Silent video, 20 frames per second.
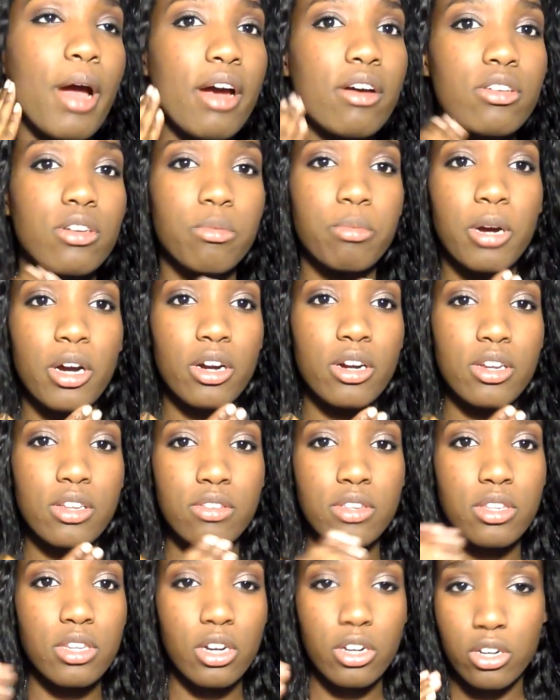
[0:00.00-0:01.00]
outer part
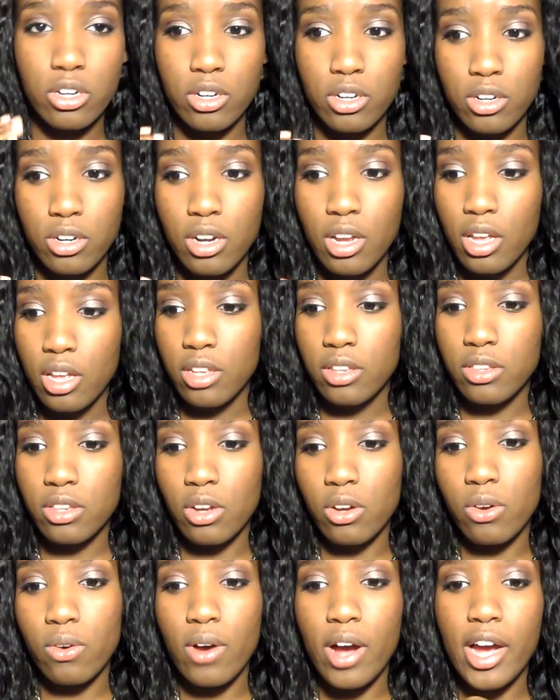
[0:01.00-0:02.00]
is darker.
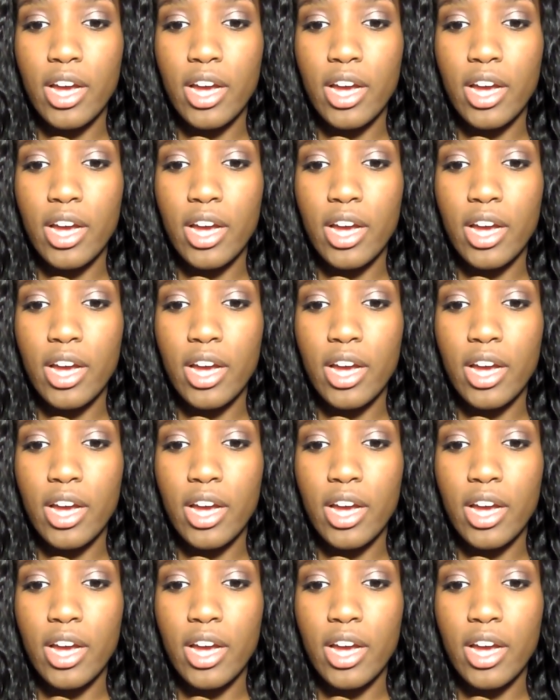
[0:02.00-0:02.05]
So